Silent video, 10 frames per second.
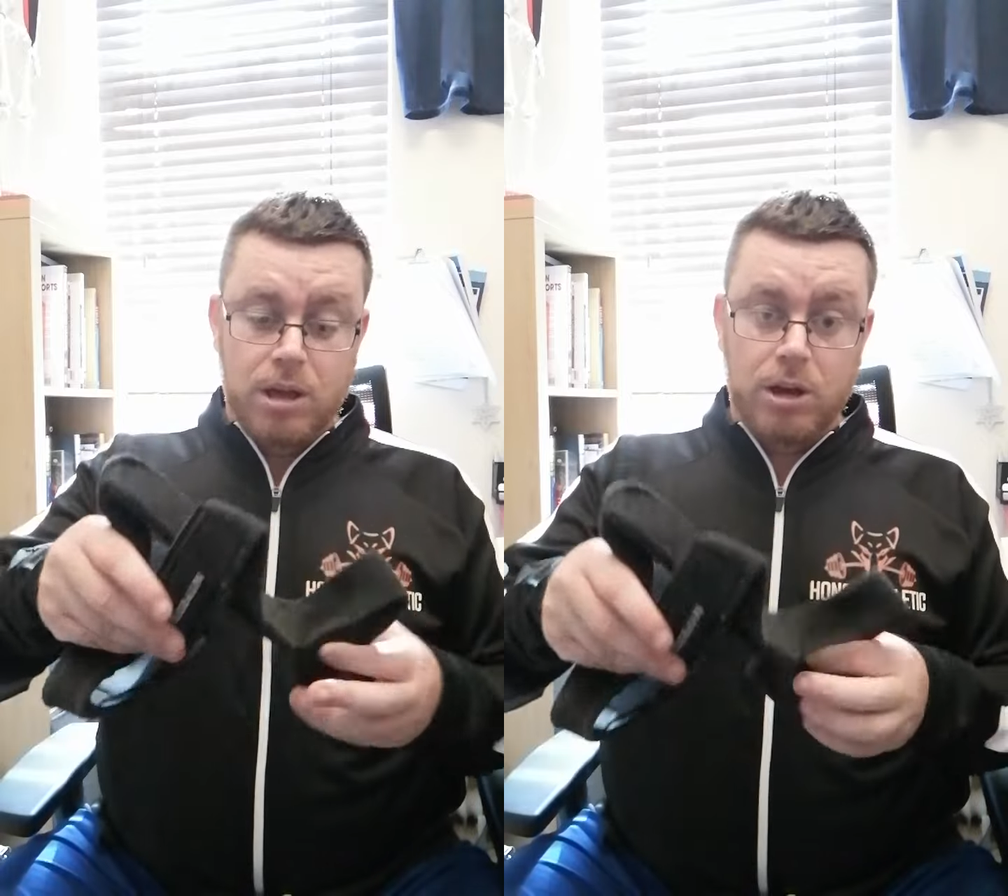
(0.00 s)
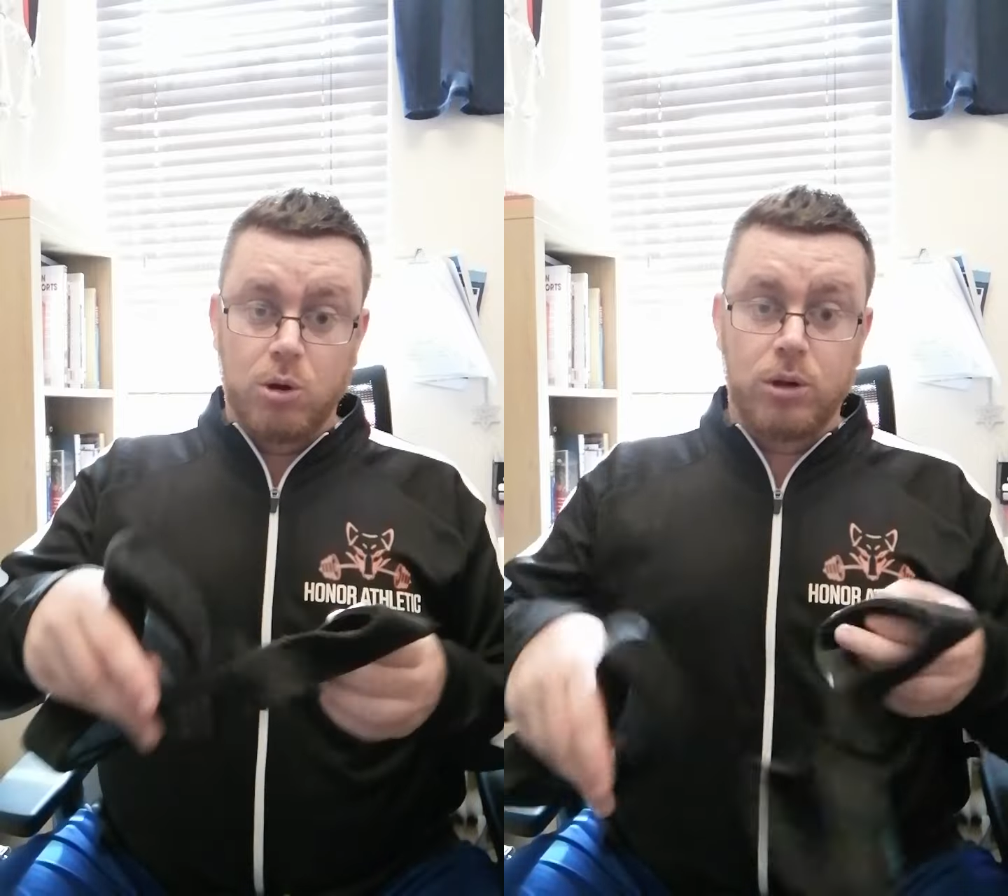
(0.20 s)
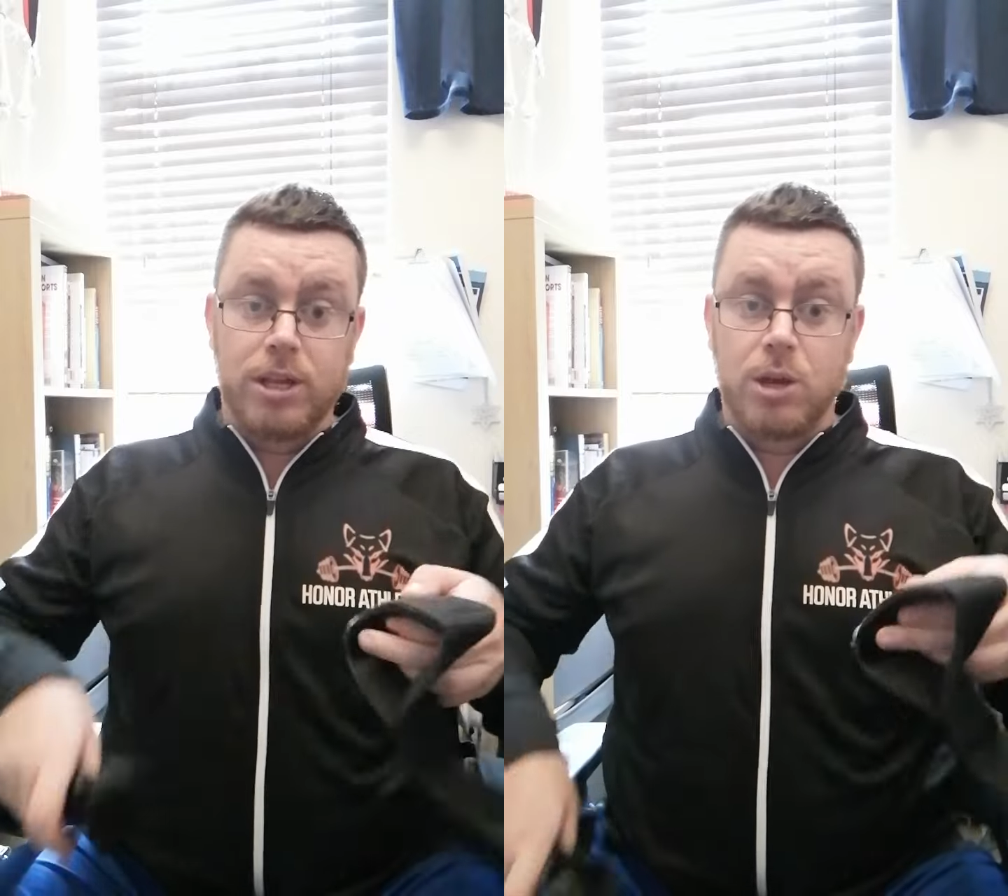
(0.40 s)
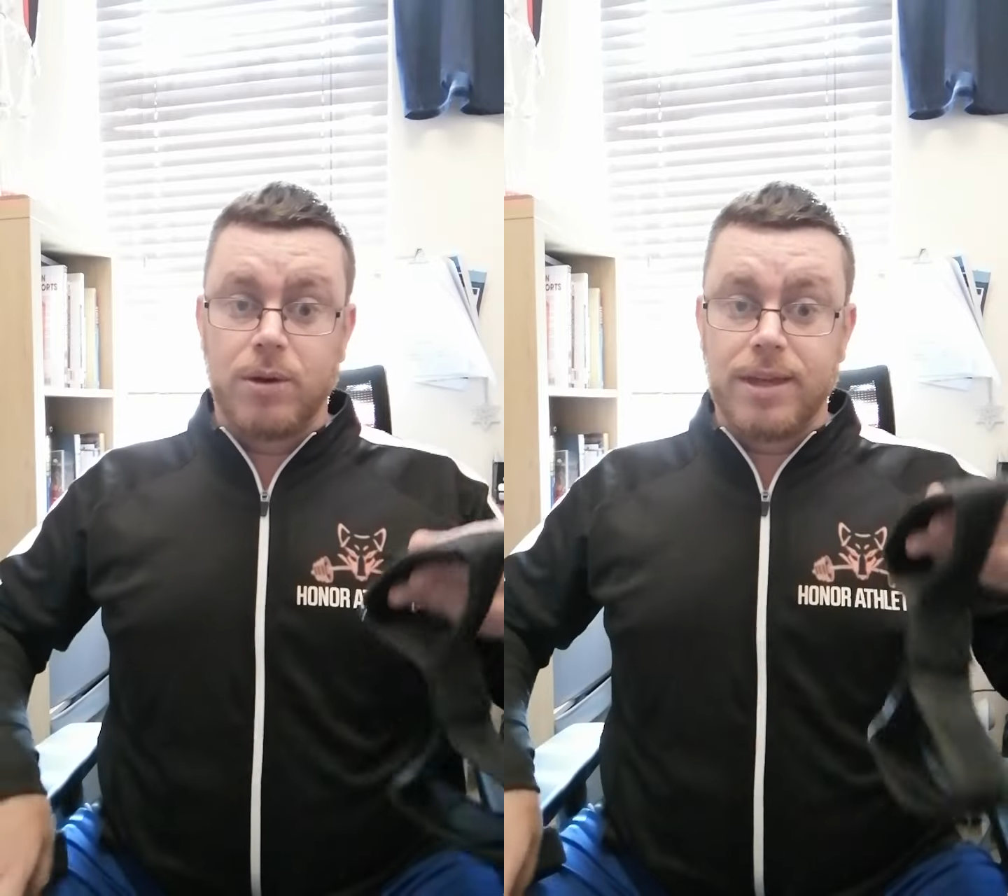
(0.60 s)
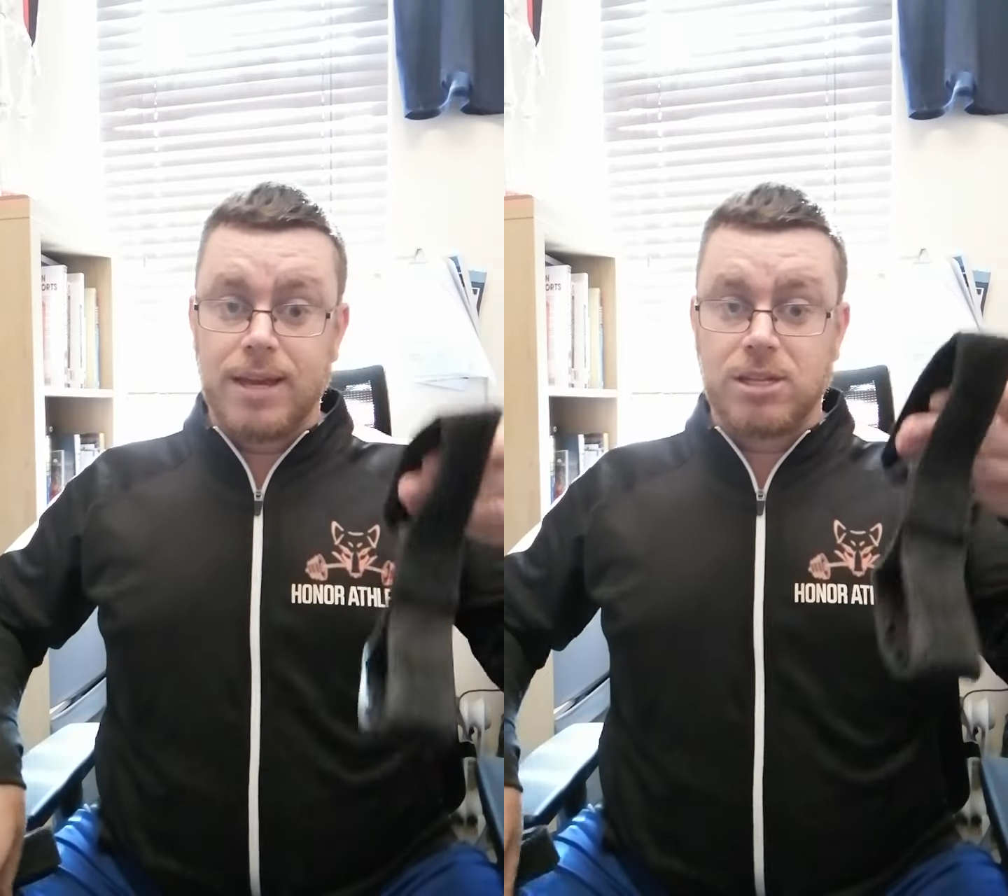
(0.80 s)
And all you do
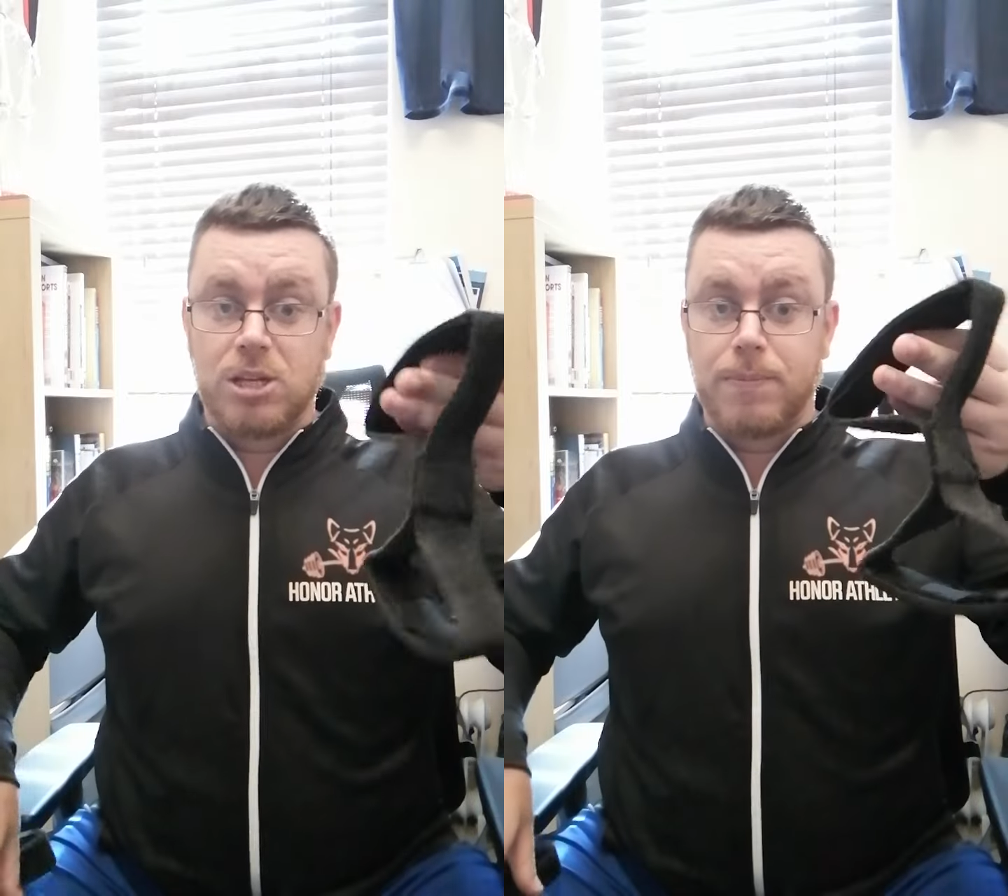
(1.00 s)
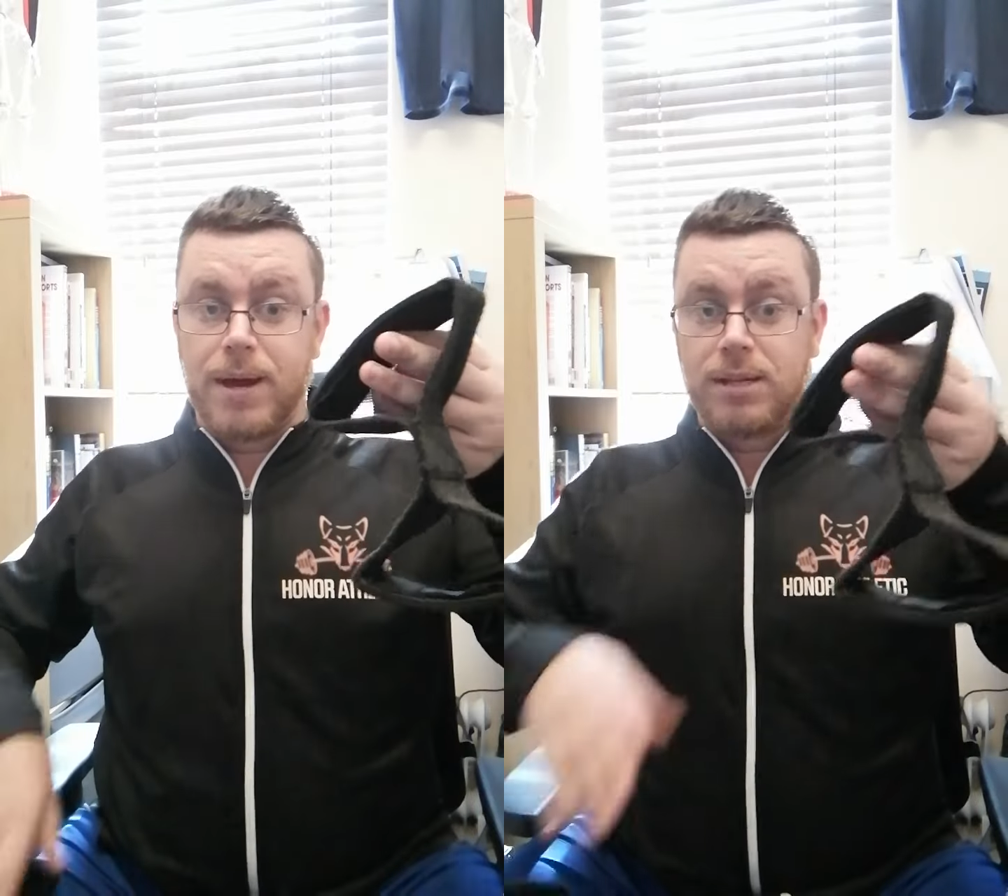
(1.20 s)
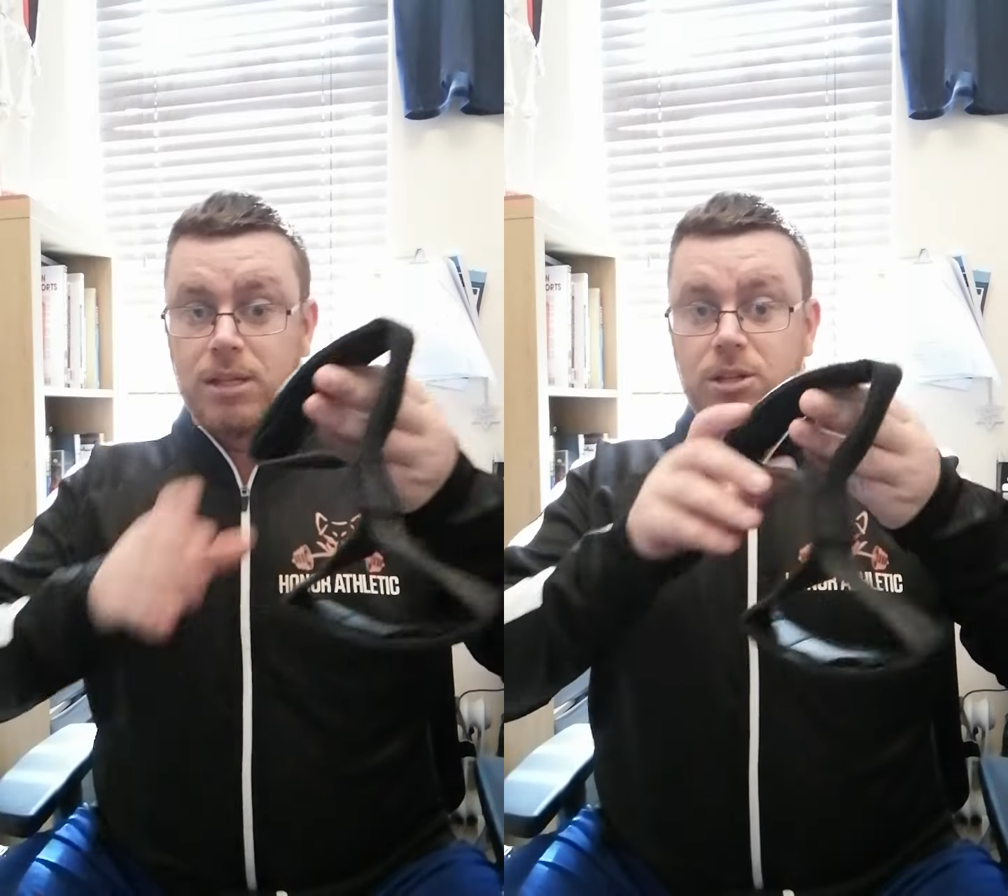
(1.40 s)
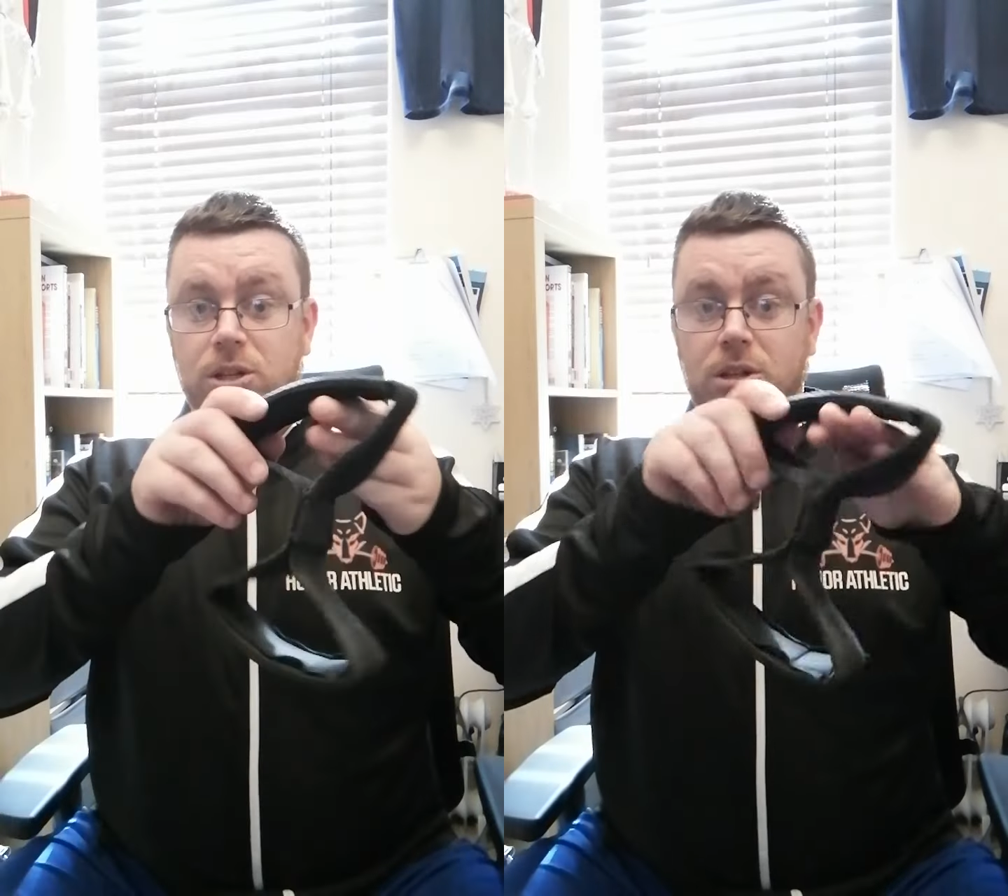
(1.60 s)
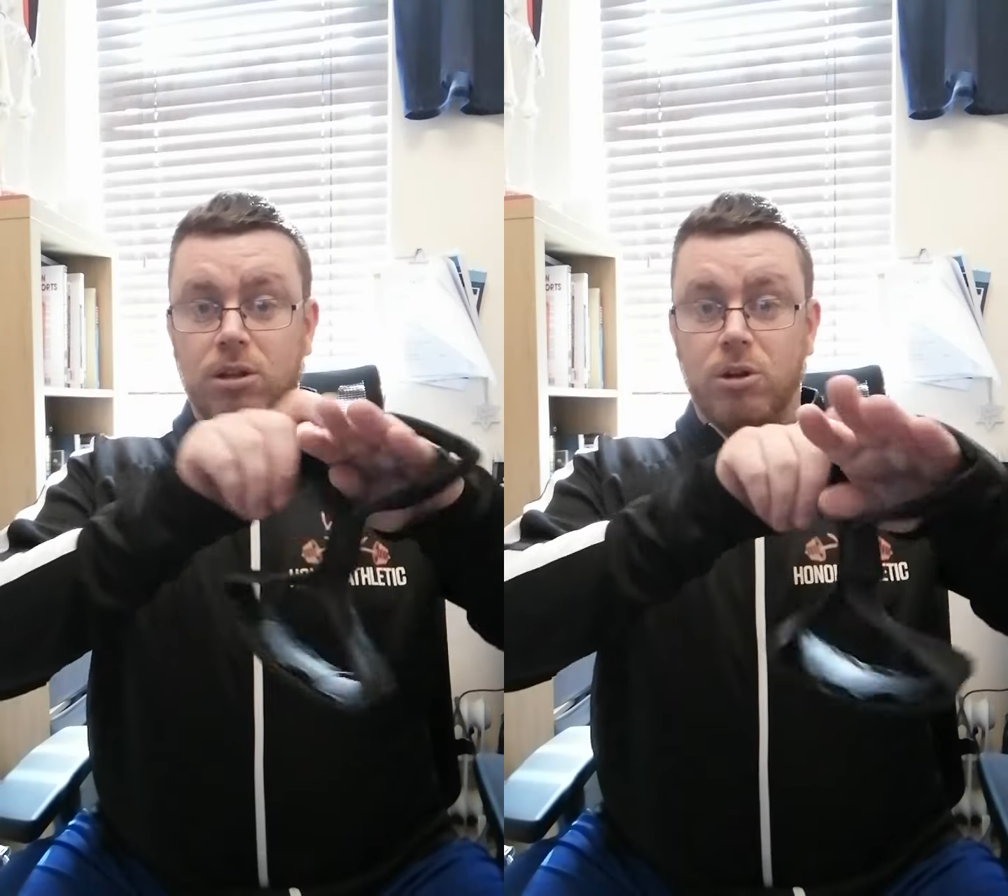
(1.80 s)
with these is basically
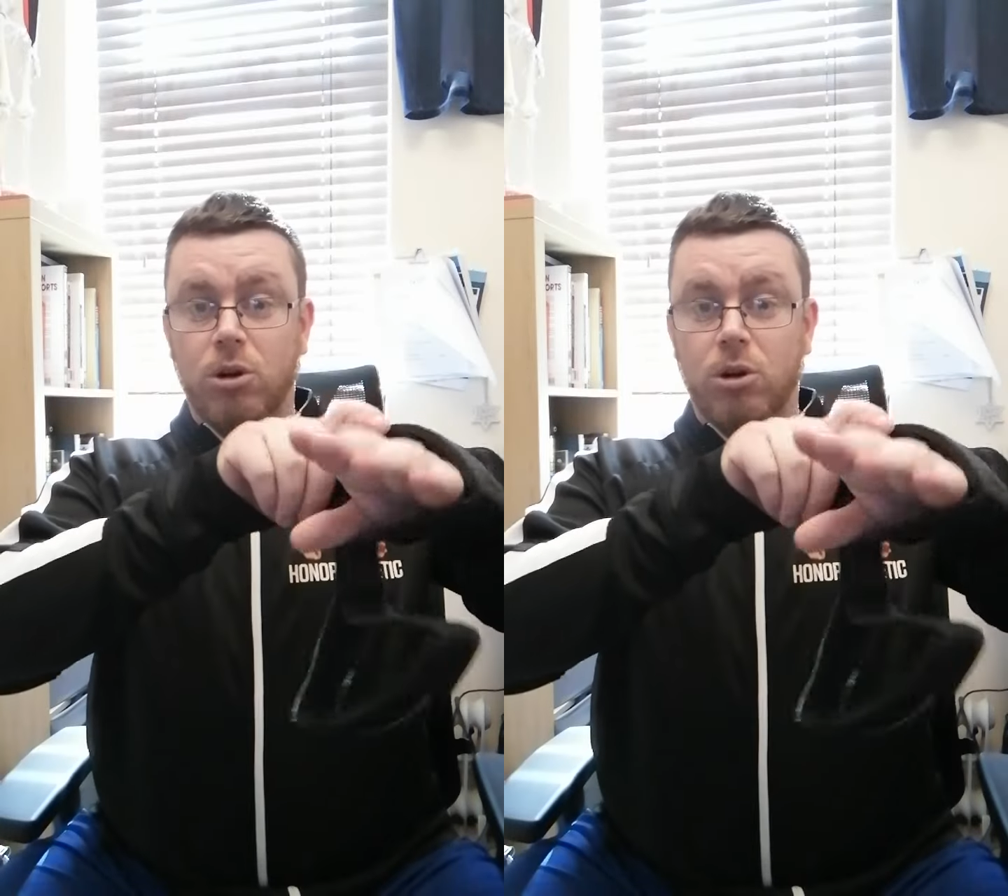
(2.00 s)
just